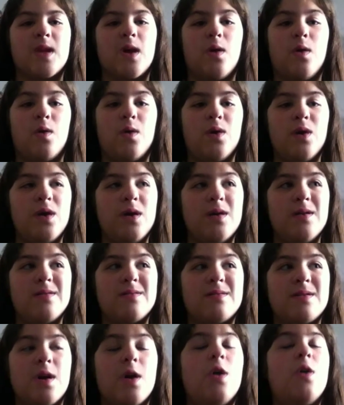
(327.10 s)

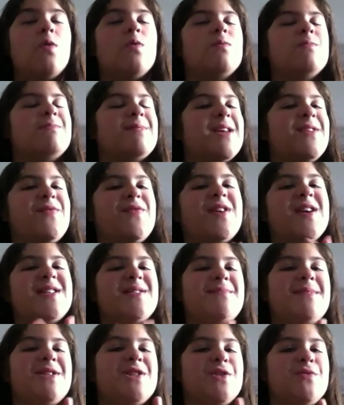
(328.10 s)
Or, oh, I forgot
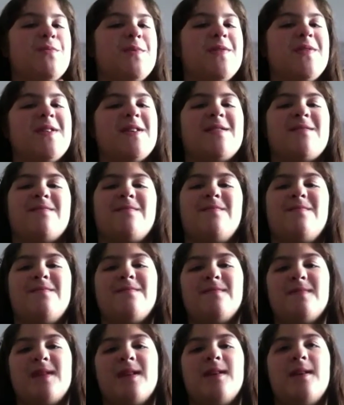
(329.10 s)
to mention one thing.
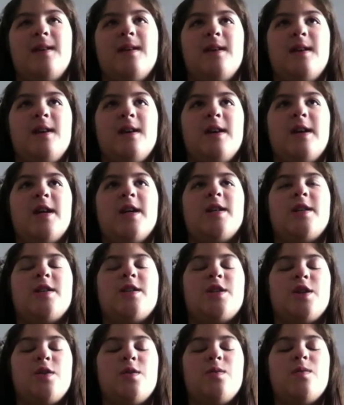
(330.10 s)

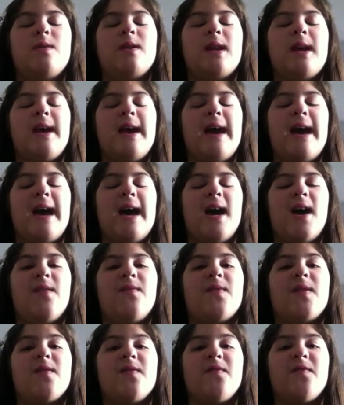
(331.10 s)
Don't have
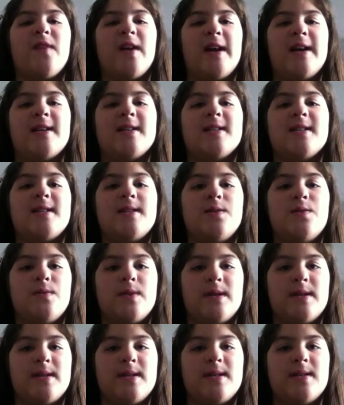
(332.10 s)
a friend do
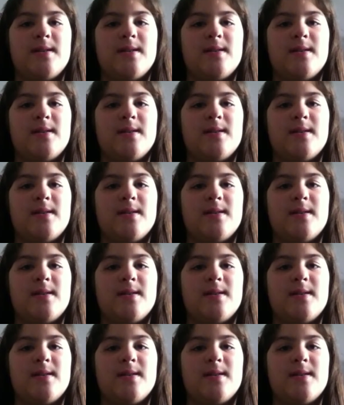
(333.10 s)
it.